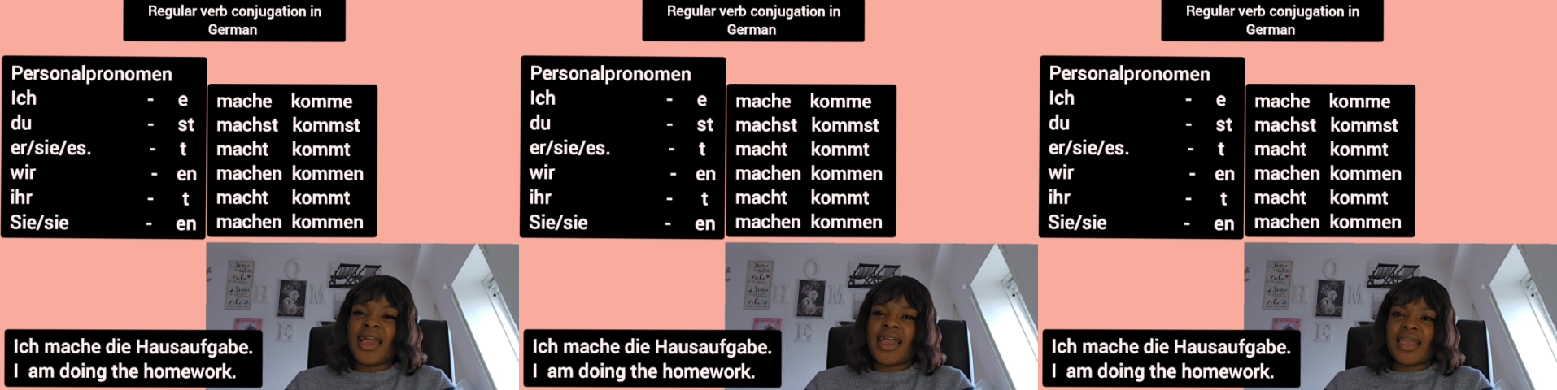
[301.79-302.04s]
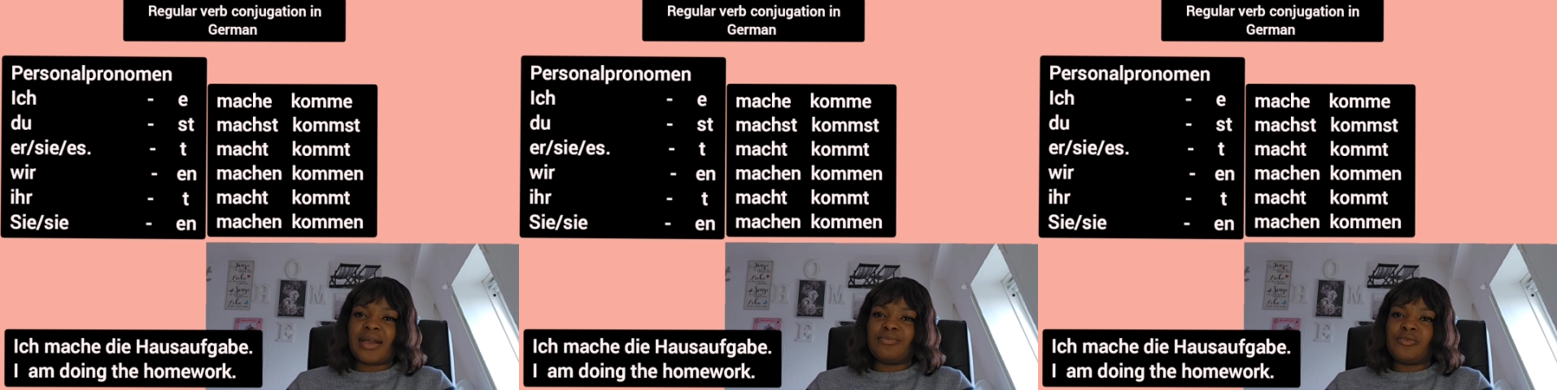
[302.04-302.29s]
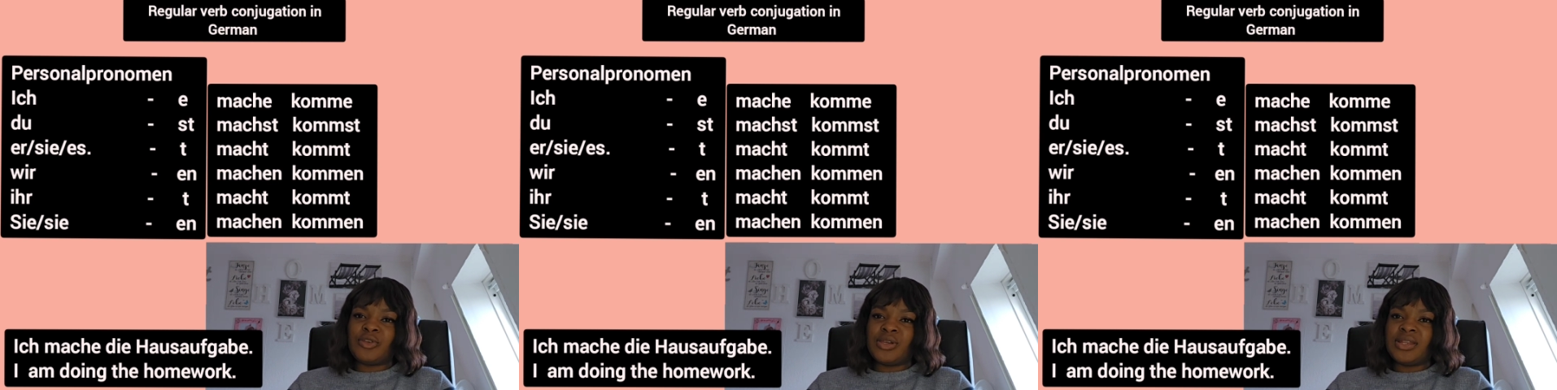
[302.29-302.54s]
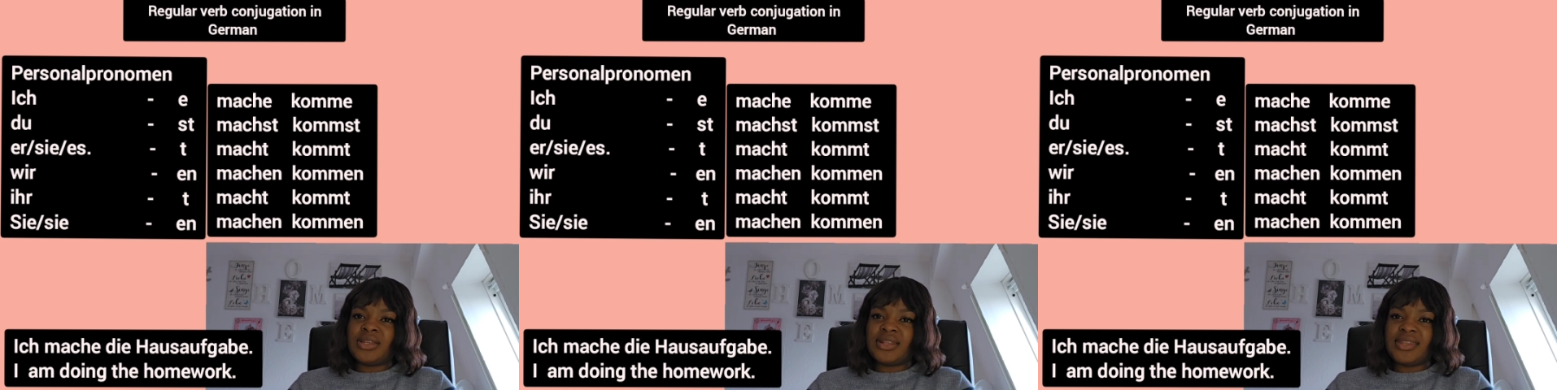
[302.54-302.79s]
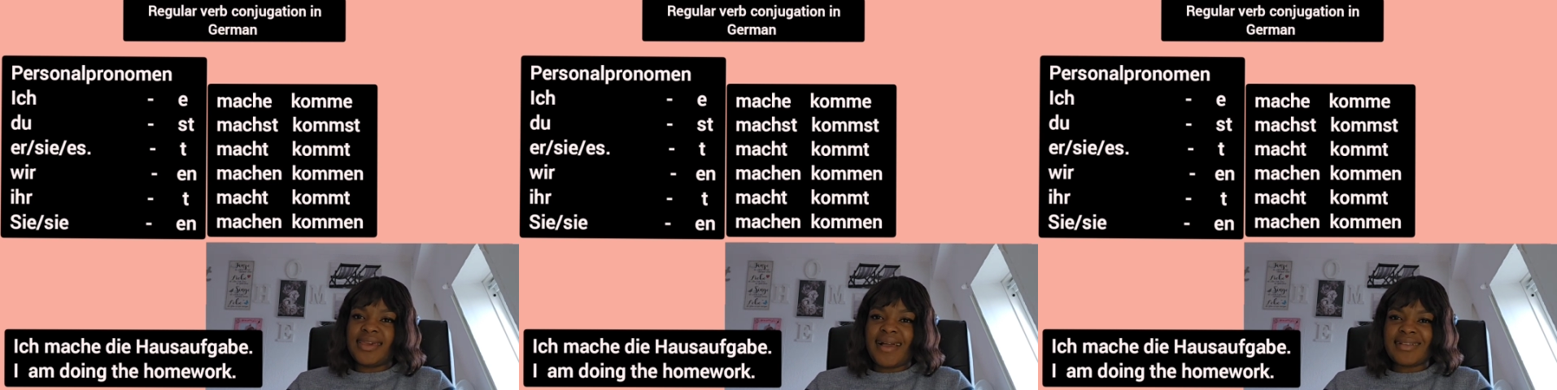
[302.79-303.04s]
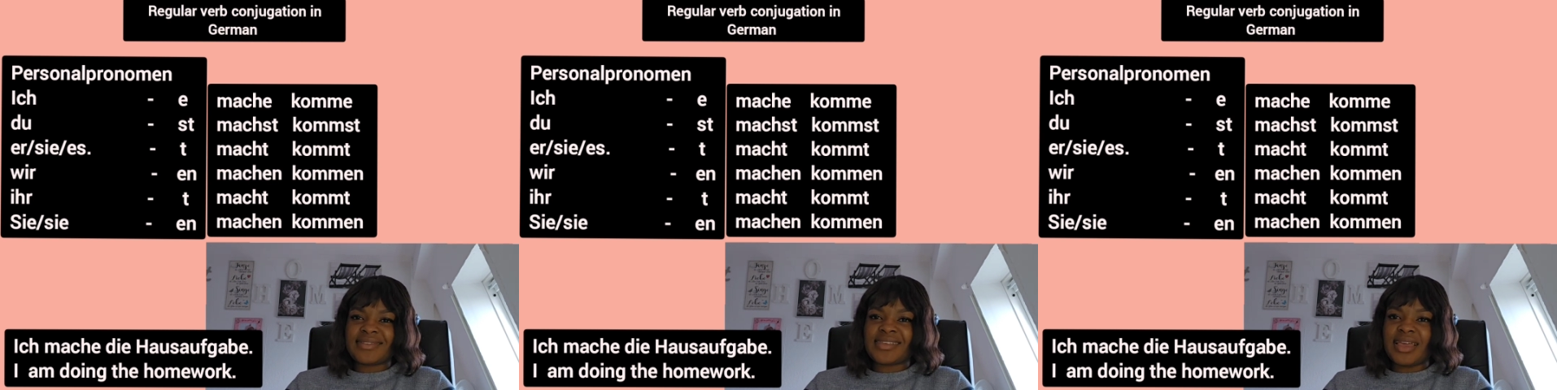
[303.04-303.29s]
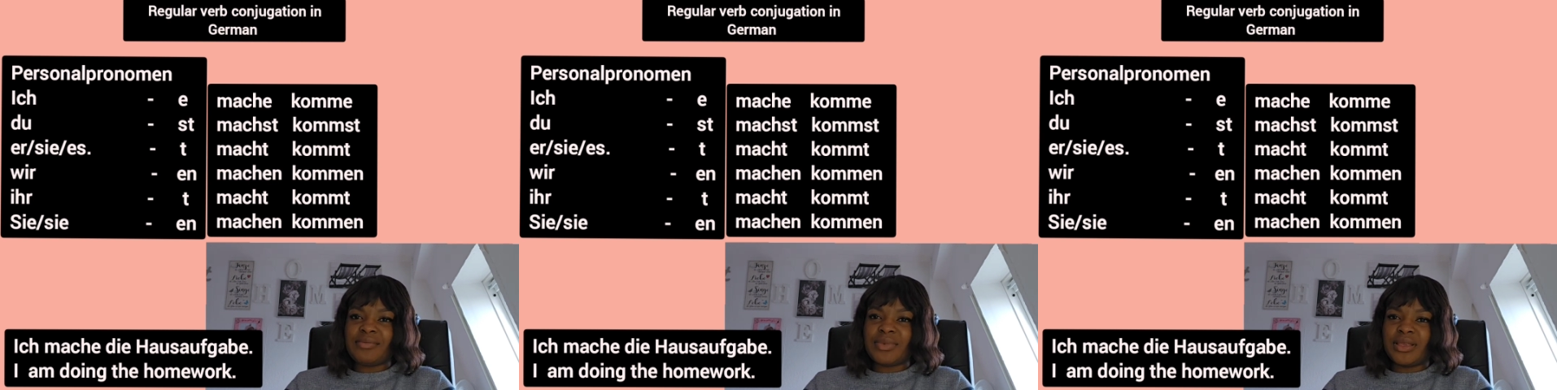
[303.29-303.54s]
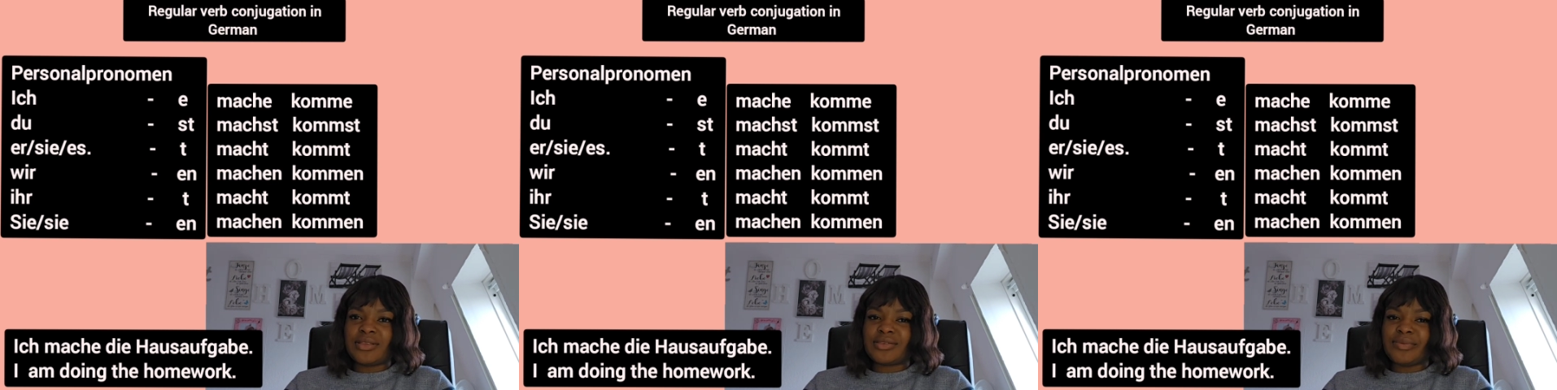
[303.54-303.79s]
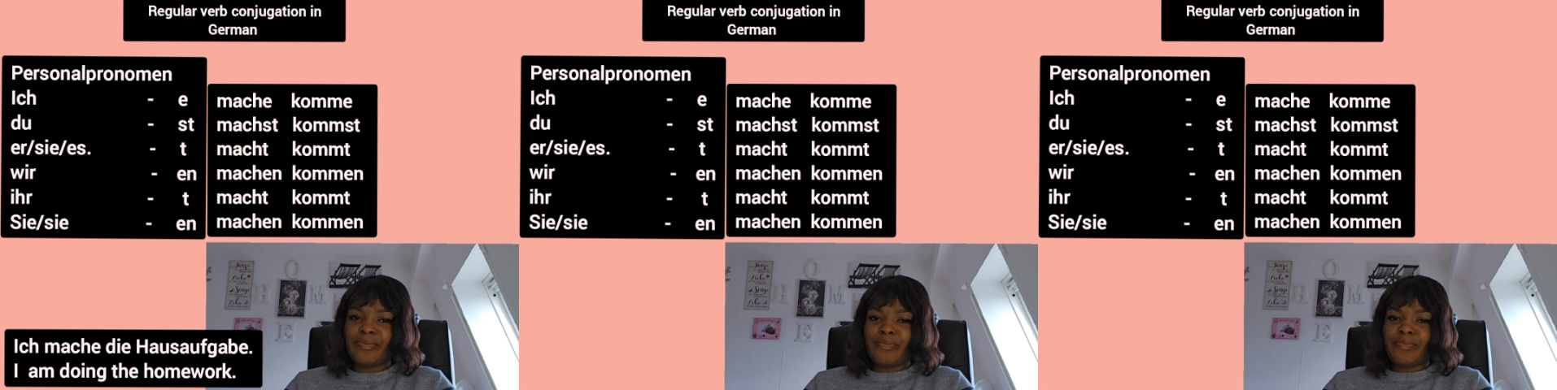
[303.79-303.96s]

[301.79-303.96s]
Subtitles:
I am doing the assignment.